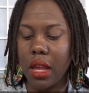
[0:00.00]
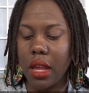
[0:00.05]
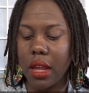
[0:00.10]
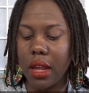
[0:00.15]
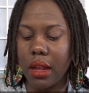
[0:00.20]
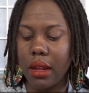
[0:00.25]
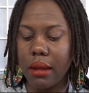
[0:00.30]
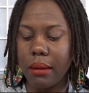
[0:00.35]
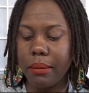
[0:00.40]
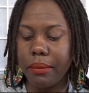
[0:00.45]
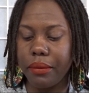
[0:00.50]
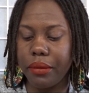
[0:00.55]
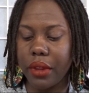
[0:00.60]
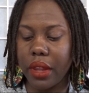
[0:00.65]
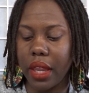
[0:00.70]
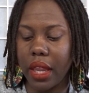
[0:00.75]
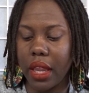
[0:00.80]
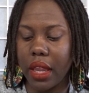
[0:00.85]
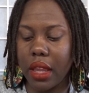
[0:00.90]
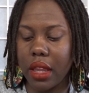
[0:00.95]

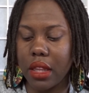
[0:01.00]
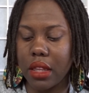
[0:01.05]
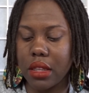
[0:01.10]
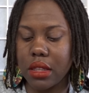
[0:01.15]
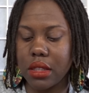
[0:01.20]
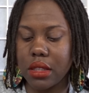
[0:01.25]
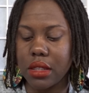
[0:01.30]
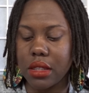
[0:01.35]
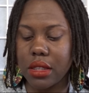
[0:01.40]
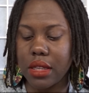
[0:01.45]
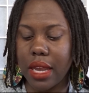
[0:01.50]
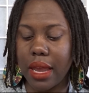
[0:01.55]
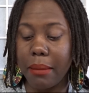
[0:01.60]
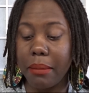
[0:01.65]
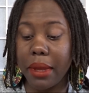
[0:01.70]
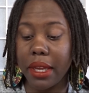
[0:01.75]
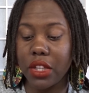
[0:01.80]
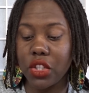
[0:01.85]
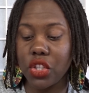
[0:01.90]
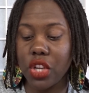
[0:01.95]
And a
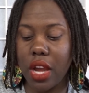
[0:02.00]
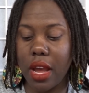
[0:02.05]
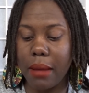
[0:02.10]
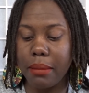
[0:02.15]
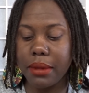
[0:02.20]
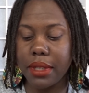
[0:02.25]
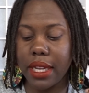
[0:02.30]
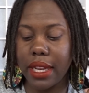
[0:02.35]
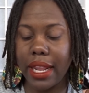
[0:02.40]
big chopped